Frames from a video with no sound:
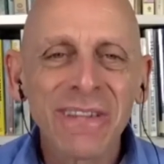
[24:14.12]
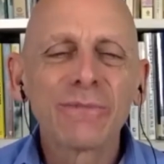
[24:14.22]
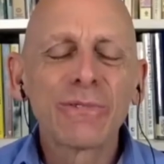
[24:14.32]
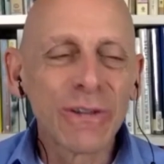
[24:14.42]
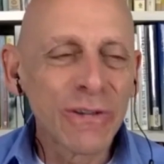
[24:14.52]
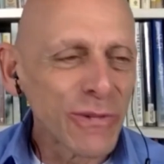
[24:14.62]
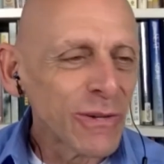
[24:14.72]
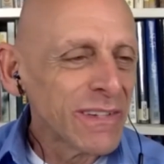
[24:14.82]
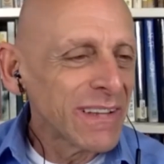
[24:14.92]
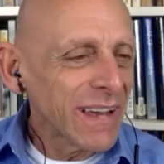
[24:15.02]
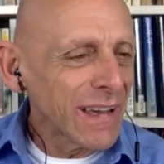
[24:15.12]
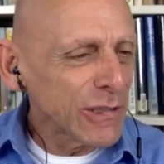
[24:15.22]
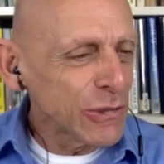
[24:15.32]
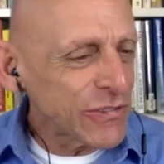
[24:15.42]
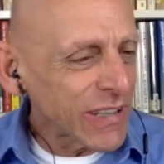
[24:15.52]
beautiful.
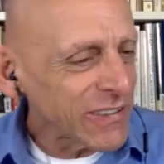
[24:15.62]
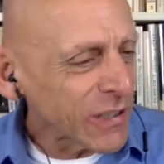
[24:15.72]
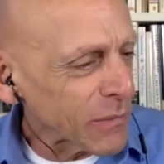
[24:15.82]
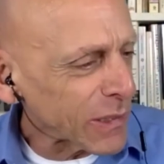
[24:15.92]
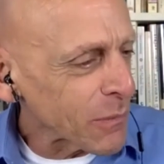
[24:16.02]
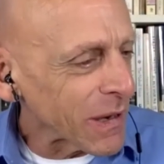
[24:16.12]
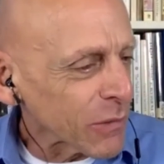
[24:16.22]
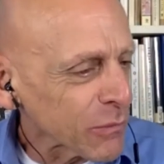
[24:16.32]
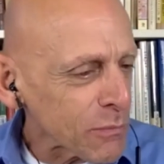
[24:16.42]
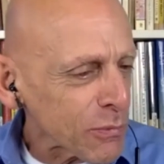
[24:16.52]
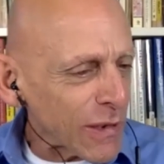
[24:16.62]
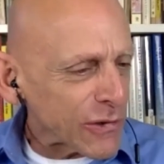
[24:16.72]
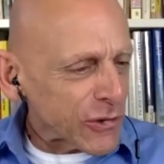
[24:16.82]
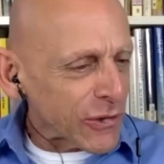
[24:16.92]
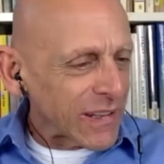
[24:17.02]
You say something about
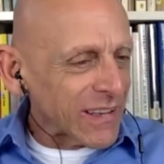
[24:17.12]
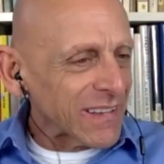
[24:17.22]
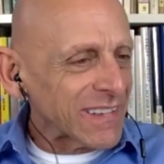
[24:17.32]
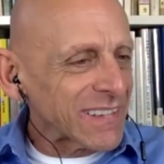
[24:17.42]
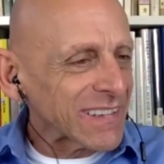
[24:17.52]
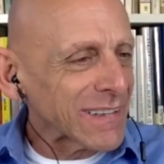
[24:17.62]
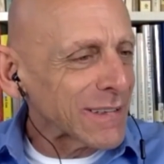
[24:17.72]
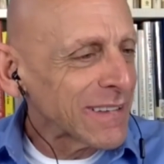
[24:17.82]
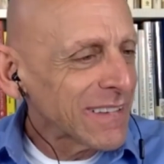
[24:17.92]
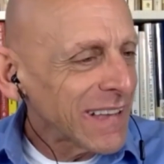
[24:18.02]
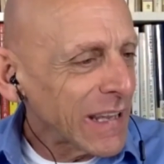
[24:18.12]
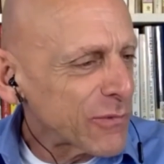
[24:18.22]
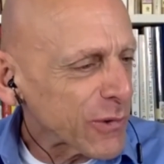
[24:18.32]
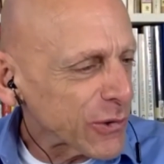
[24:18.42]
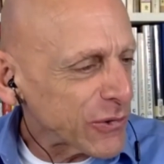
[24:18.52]
repression and
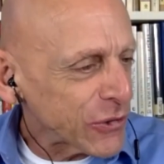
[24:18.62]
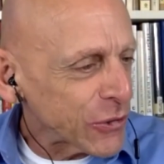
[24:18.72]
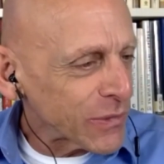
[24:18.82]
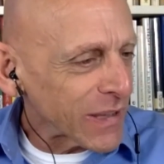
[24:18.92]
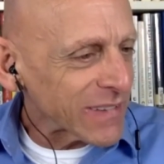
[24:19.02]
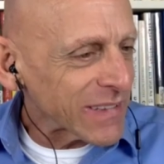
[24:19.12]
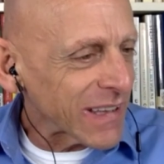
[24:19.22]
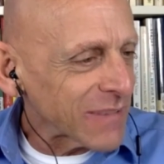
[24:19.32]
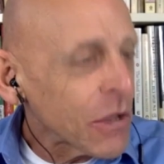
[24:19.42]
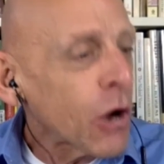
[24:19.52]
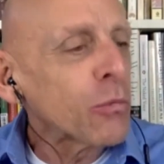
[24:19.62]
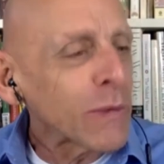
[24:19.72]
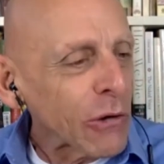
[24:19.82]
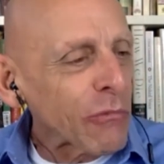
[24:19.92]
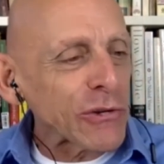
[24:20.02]
virtue, that a
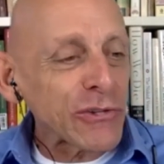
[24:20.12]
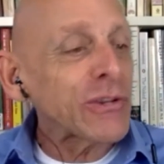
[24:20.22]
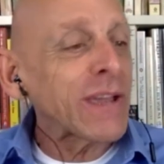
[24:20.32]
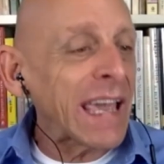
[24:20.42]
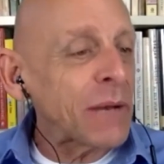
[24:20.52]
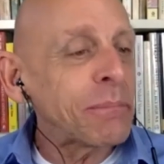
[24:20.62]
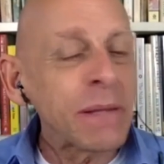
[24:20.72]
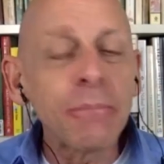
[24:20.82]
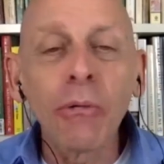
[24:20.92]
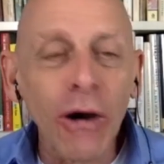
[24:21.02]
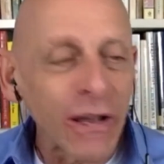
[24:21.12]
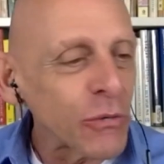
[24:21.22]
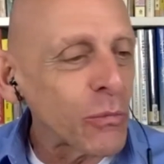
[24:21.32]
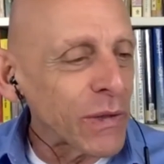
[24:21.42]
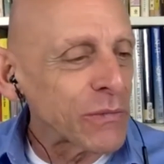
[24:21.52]
real virtue can't be bought
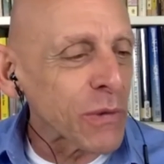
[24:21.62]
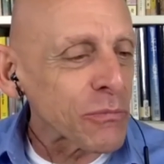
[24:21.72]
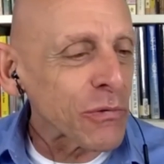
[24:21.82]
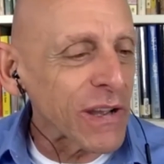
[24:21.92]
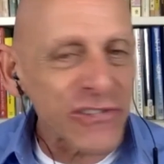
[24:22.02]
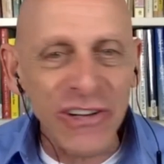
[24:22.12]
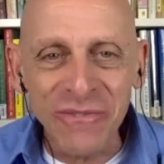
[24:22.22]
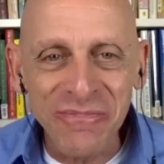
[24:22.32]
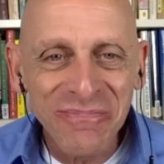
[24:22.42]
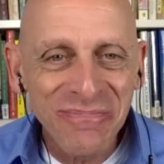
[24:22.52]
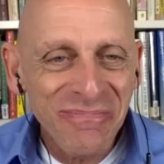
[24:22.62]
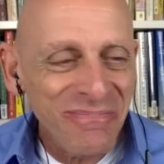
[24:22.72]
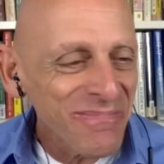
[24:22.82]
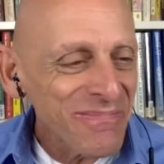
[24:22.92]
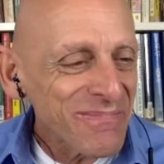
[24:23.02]
with repression.
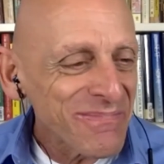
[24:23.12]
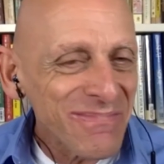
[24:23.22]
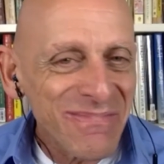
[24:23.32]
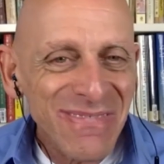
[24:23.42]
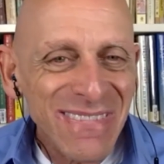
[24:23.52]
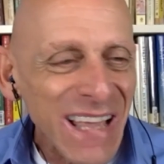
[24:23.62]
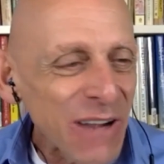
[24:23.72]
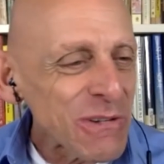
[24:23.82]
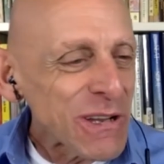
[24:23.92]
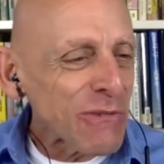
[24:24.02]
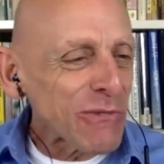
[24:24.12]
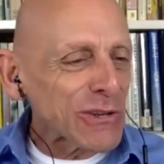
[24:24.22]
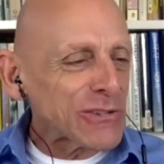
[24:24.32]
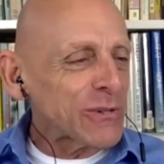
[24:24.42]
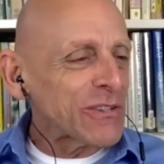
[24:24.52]
That real
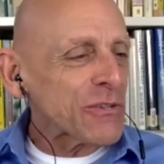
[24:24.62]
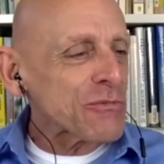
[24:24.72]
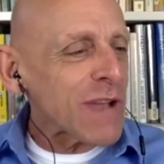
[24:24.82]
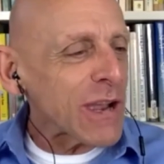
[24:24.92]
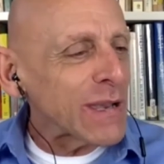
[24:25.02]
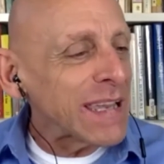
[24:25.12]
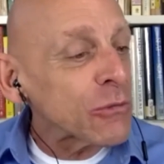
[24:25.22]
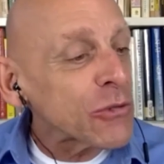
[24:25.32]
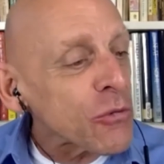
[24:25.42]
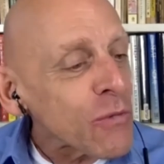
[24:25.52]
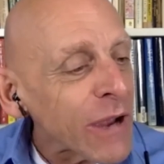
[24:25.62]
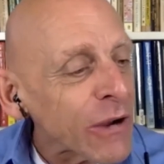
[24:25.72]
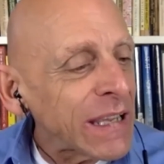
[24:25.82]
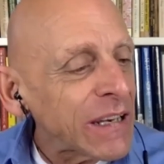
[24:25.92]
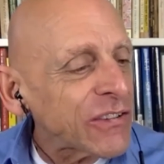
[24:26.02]
virtue is the rare
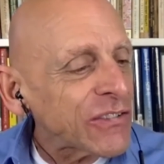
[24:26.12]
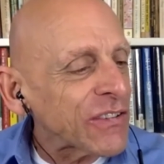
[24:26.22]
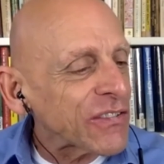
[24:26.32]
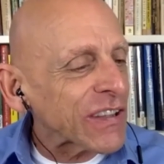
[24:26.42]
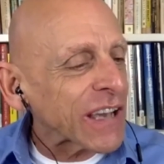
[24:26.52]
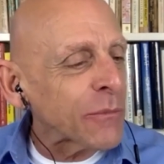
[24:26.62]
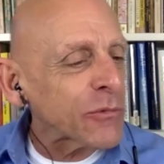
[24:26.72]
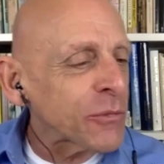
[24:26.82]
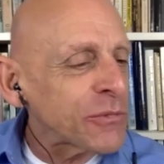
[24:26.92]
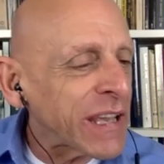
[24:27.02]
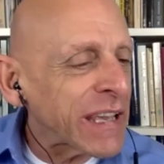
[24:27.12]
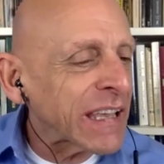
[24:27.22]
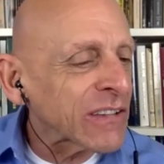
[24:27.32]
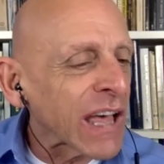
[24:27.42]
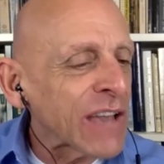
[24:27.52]
innocence that comes from
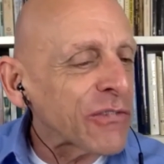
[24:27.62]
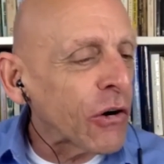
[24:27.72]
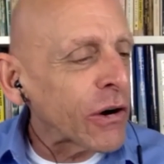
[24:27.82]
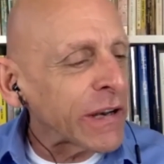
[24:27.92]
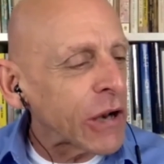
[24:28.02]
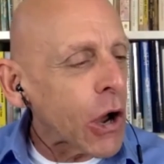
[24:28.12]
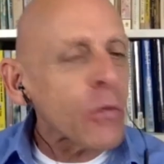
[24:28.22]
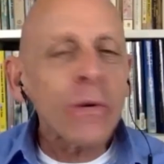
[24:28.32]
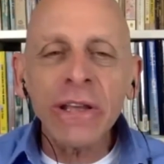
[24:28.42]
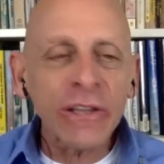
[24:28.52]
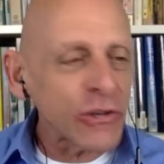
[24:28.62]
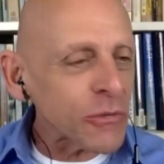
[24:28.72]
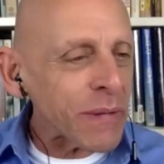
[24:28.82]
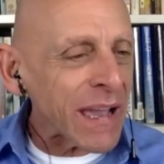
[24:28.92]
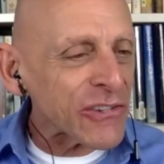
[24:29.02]
taking life on and owning your
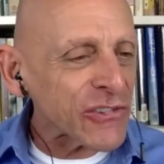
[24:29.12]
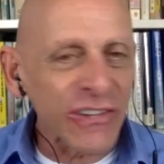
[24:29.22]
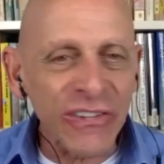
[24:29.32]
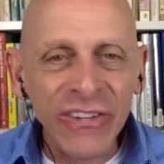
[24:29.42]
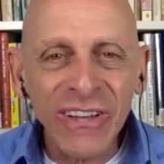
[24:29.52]
passions.